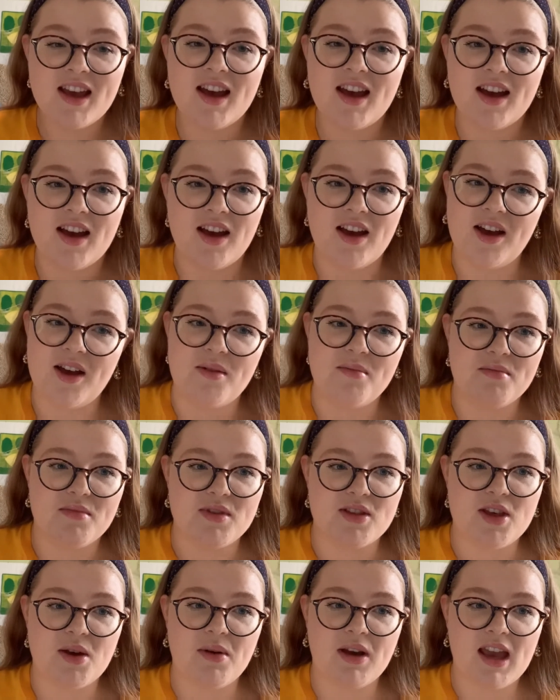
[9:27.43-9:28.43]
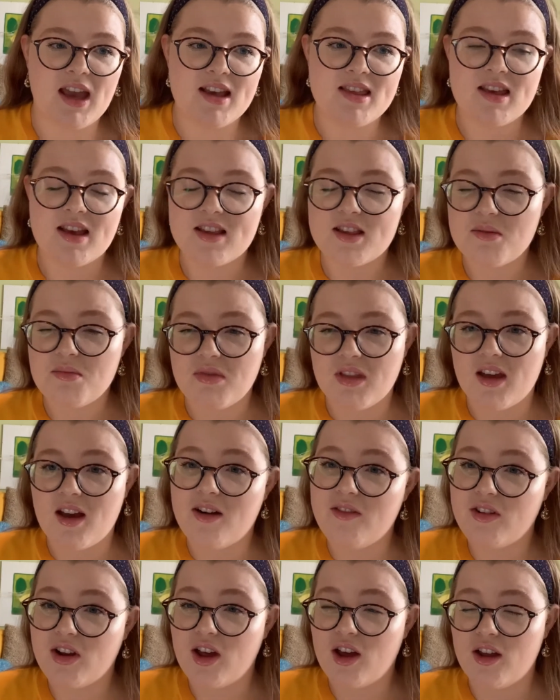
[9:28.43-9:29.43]
So I guess that's something
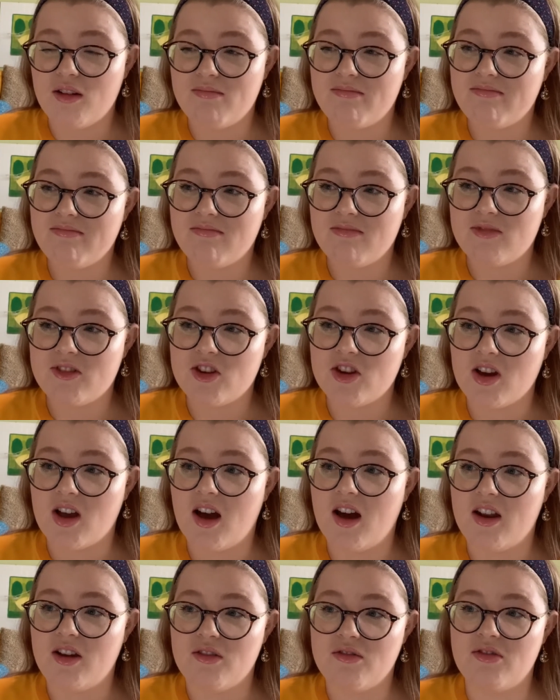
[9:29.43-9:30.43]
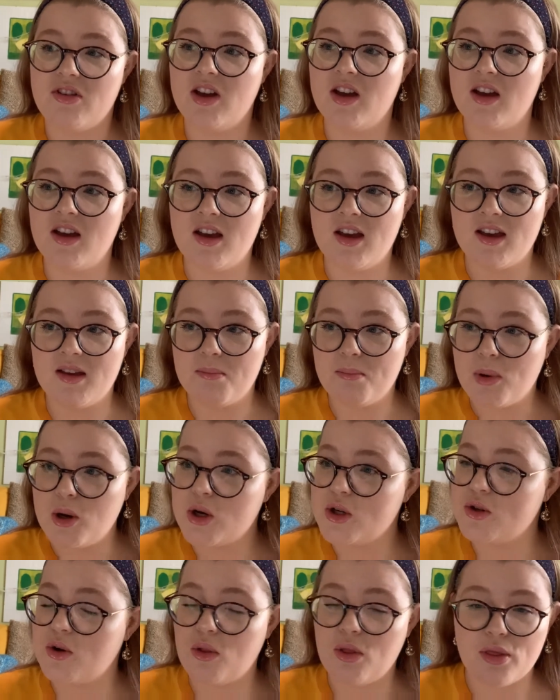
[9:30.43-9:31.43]
I've learned, to kind of
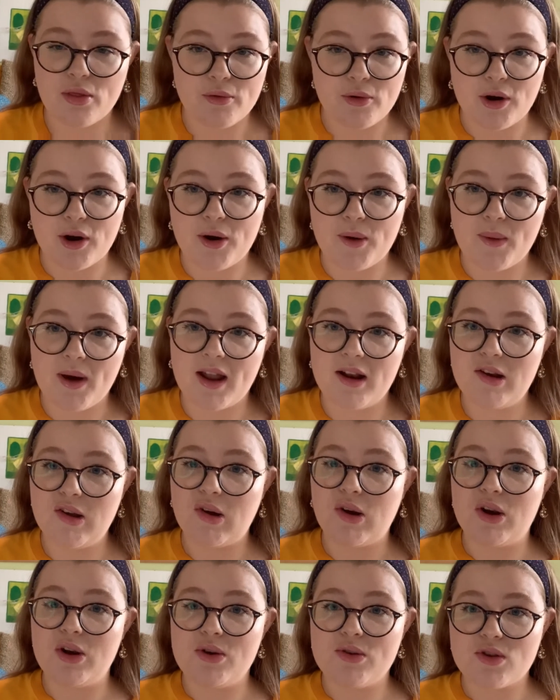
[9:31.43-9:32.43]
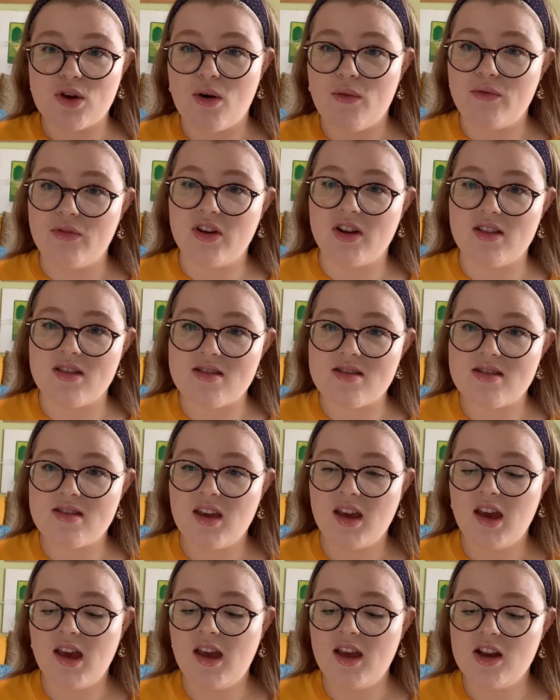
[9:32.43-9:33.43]
push on through and not lose confidence
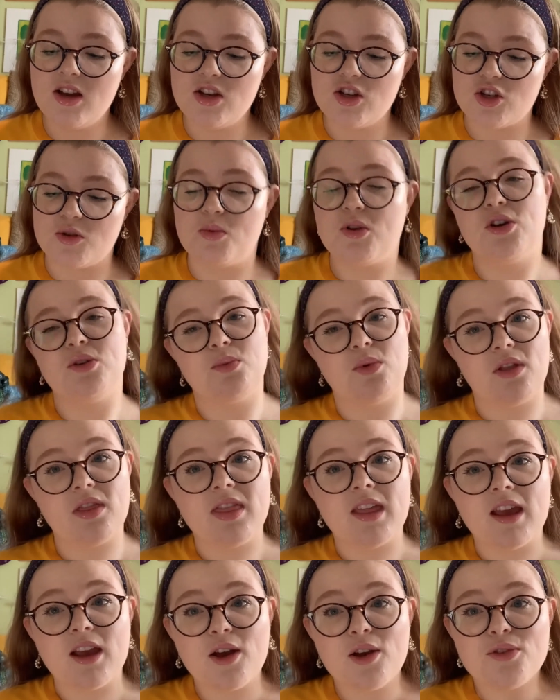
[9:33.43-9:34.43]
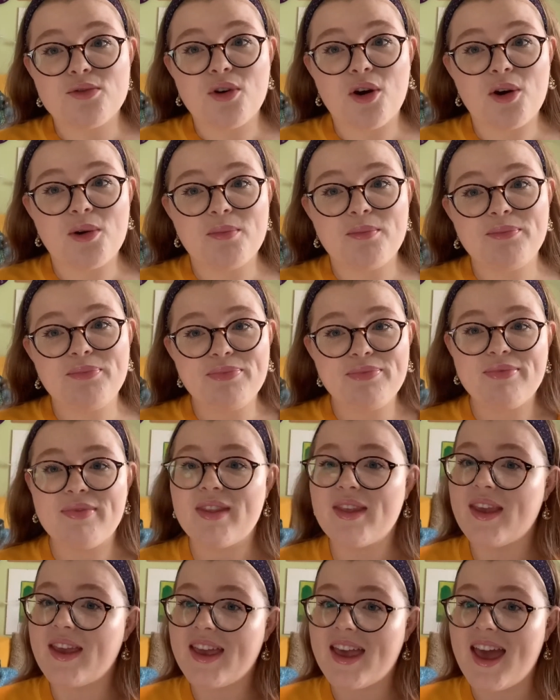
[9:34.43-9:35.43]
just because one thing goes wrong.
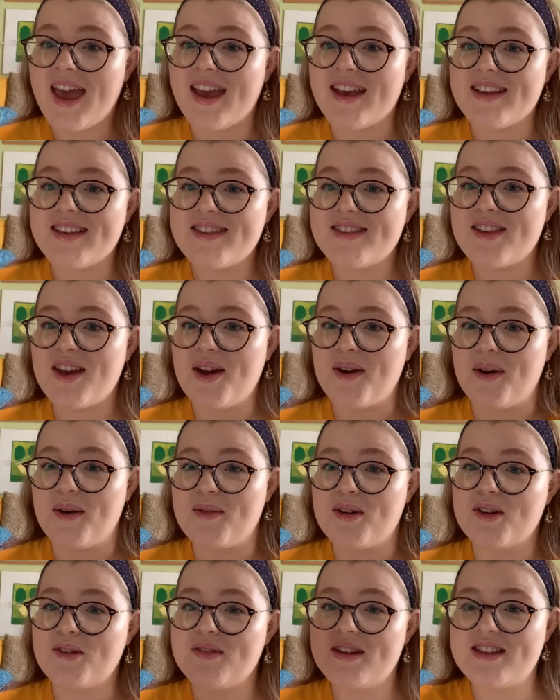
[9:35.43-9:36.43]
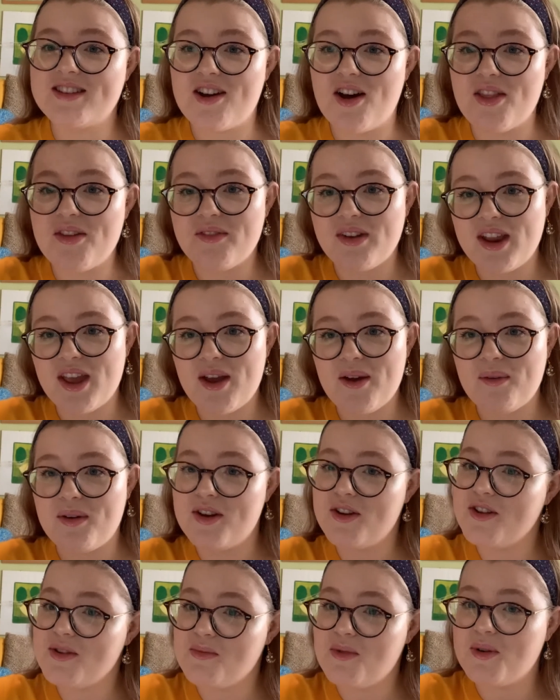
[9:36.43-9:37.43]
Okay, so I'm going to restart the video and do
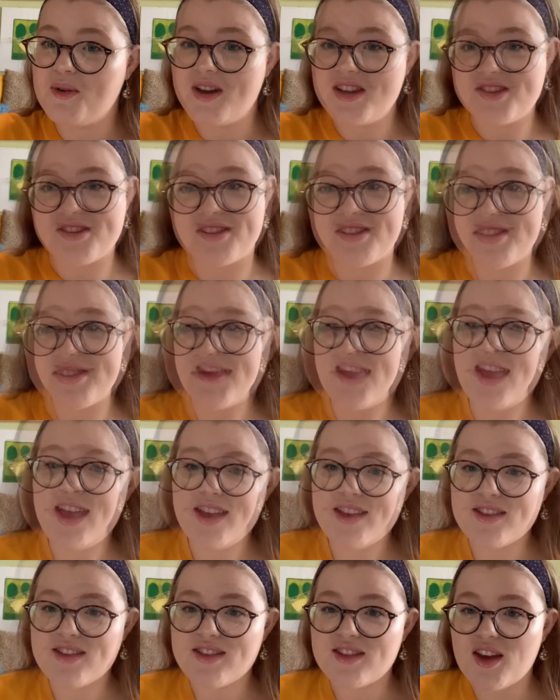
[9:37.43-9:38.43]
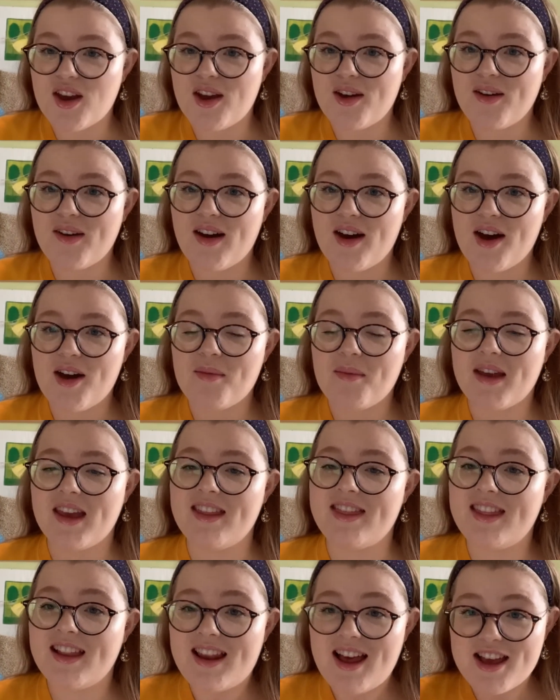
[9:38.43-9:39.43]
some more questions. So in
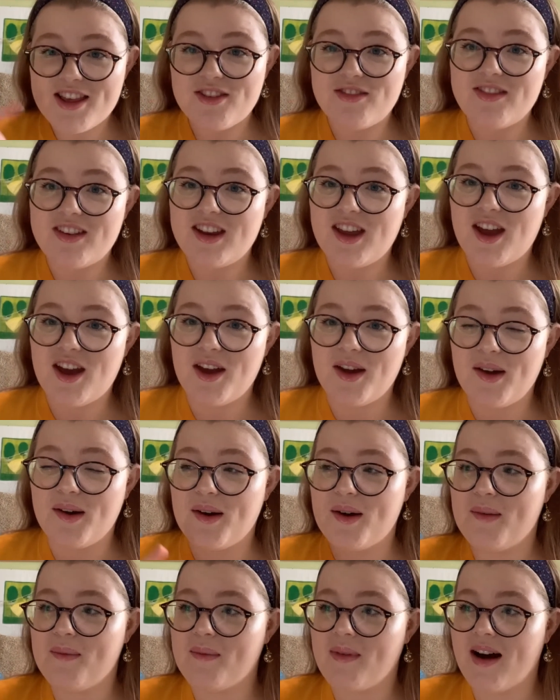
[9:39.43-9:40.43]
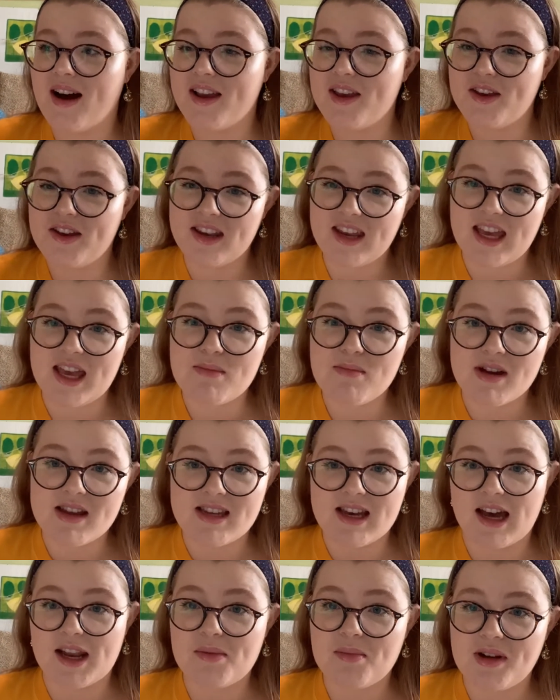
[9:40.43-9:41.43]
the last video, you can hear my
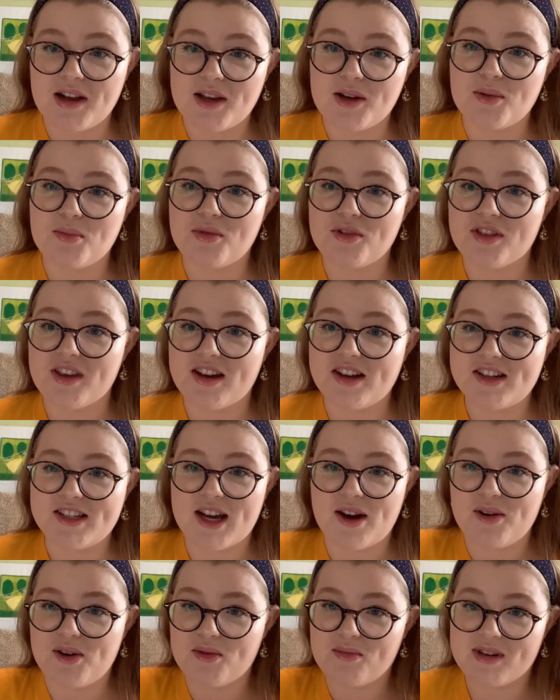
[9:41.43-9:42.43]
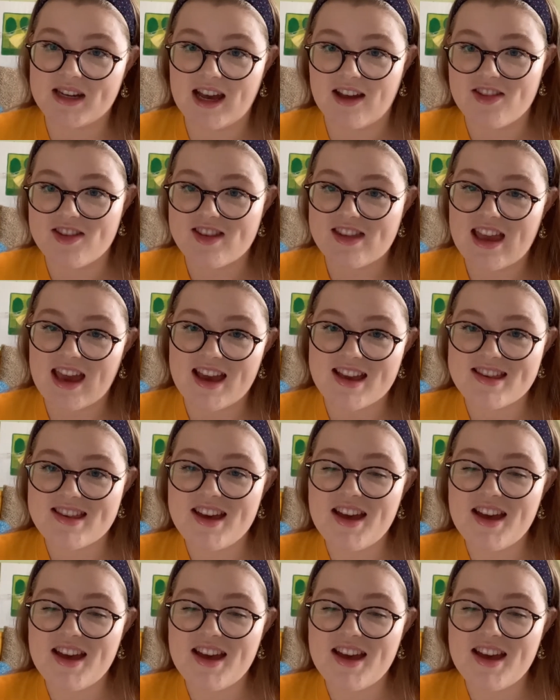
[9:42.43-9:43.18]
dad and my little brother shouting up and down the stairs,